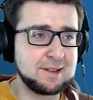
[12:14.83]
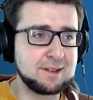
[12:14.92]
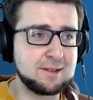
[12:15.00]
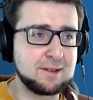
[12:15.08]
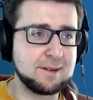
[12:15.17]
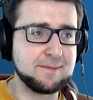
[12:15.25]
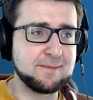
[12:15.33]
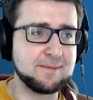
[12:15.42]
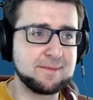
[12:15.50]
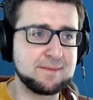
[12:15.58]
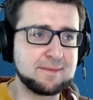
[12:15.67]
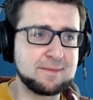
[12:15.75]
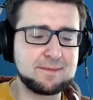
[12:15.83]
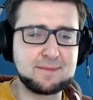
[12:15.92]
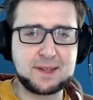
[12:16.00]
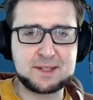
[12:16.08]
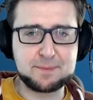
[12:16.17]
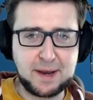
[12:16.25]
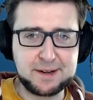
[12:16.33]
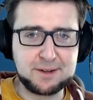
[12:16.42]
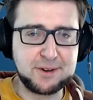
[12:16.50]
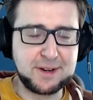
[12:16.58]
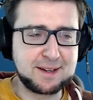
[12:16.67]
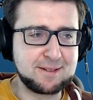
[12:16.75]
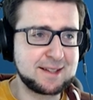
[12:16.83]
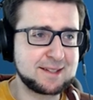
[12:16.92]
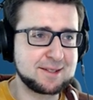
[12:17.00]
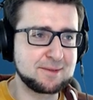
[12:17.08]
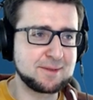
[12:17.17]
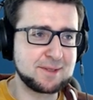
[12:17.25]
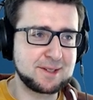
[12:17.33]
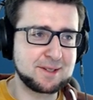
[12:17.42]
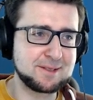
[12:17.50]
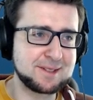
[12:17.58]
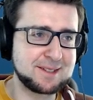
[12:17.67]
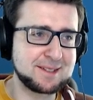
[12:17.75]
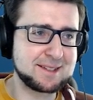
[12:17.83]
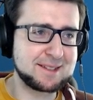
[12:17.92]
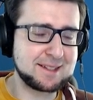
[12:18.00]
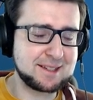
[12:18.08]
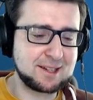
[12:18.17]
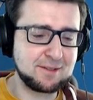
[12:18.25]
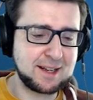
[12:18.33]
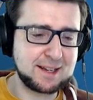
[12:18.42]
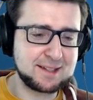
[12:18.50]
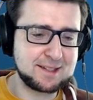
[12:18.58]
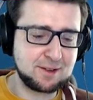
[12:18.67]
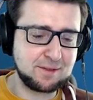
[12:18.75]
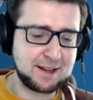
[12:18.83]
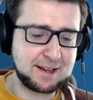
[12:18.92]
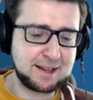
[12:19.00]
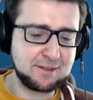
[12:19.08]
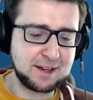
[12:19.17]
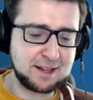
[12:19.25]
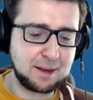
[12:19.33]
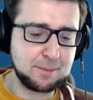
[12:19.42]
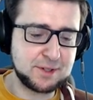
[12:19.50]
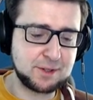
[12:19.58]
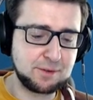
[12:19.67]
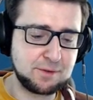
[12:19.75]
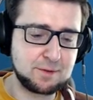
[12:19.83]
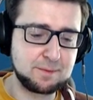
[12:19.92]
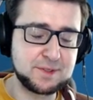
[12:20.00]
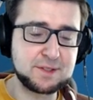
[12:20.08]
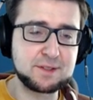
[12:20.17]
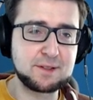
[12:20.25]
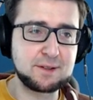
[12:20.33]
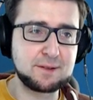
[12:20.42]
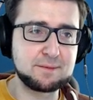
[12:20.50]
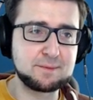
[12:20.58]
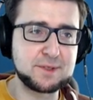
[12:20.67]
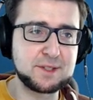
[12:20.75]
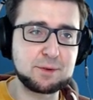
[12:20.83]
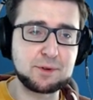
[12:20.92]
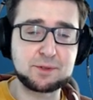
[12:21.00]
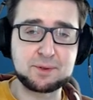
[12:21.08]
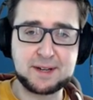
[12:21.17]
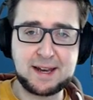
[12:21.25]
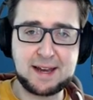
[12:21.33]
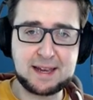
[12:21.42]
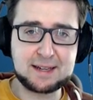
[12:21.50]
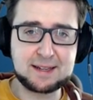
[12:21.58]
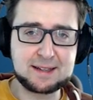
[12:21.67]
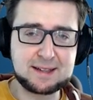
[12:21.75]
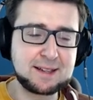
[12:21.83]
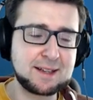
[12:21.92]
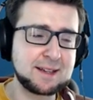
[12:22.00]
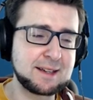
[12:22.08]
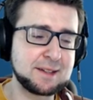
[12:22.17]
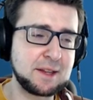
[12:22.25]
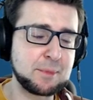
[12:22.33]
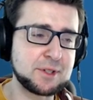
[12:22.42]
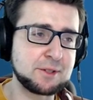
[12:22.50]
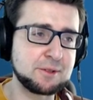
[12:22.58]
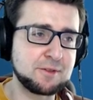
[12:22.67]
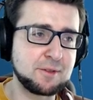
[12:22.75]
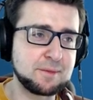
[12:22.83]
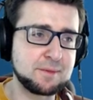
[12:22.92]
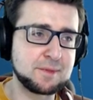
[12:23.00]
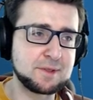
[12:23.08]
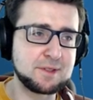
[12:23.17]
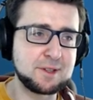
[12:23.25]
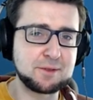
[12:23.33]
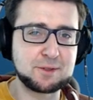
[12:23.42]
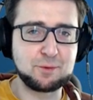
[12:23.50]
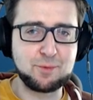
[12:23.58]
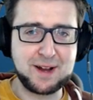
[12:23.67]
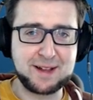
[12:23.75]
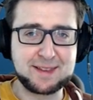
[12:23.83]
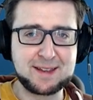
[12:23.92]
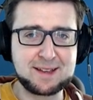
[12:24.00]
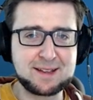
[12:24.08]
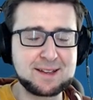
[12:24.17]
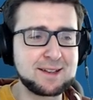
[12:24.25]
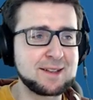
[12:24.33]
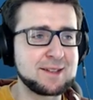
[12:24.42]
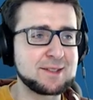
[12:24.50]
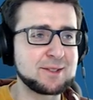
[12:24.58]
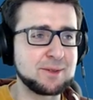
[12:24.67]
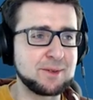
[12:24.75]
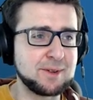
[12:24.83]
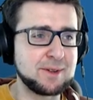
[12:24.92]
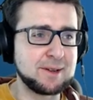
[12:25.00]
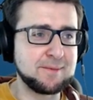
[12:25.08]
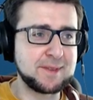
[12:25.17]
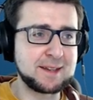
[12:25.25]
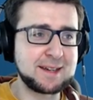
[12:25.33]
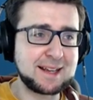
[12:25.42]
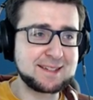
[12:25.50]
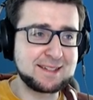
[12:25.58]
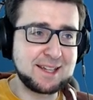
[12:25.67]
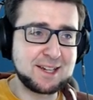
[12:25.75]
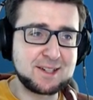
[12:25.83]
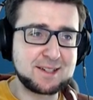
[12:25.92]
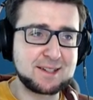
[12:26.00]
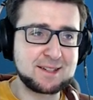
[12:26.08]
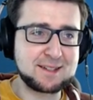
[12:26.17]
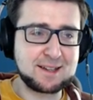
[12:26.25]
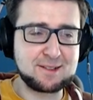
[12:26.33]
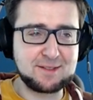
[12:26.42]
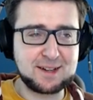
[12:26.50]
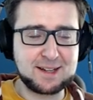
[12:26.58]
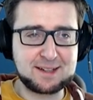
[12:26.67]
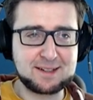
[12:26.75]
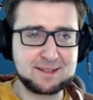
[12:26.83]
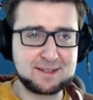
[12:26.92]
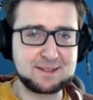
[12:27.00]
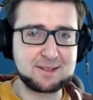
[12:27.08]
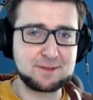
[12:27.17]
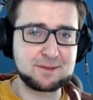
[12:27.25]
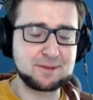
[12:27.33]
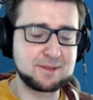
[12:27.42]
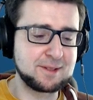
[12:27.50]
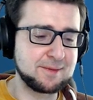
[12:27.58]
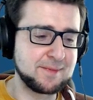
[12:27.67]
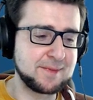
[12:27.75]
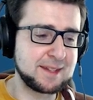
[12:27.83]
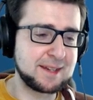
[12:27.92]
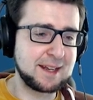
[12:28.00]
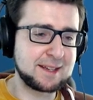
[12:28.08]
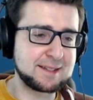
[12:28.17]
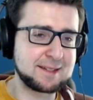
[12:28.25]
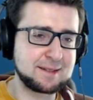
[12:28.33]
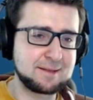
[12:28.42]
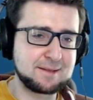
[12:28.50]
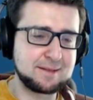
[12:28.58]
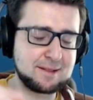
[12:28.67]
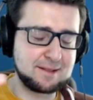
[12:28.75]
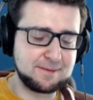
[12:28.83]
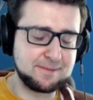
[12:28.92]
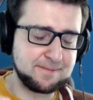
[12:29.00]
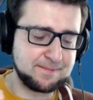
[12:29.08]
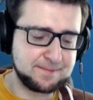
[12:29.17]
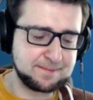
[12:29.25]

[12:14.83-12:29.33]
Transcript: Um, it's binary, right? So you know it's it's kind of like instead of like having numbers go from z um, zero to nine. Numbers go from zero to one, so um, the next digit is kind of like you know um, the next um,